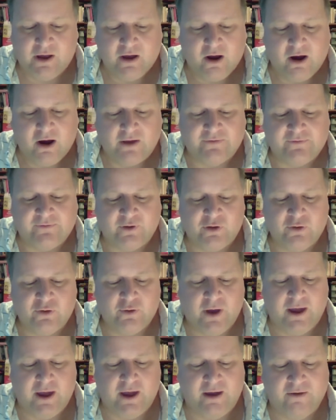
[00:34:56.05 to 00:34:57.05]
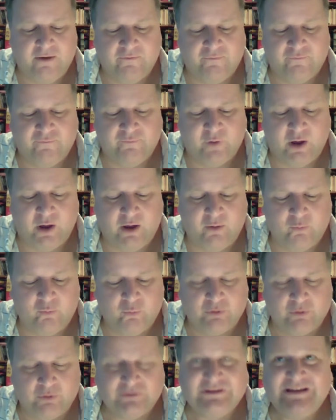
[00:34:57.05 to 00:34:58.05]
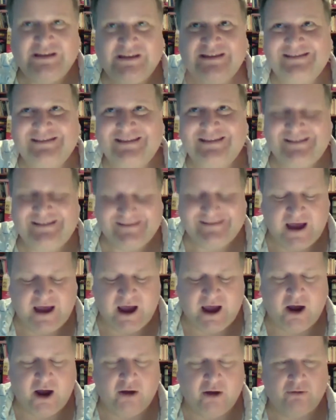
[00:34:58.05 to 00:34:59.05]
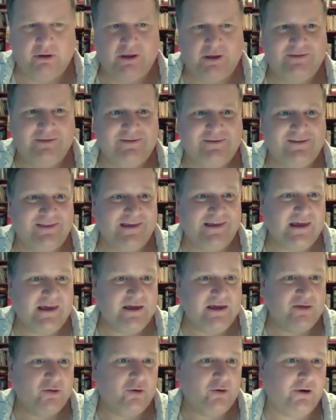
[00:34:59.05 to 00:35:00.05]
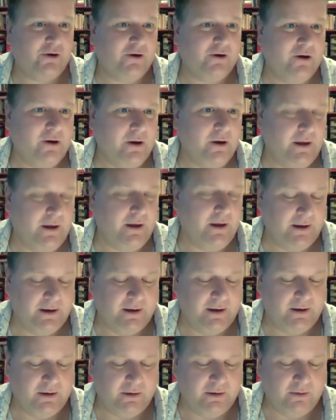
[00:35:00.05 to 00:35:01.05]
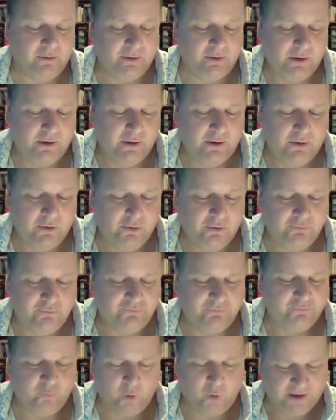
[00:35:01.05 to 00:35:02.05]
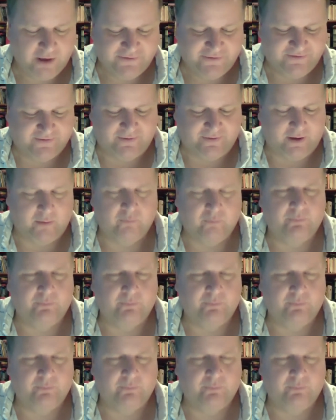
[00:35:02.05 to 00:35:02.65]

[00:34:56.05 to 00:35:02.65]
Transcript: All right, so you have released these out into the ether, and who's watching them?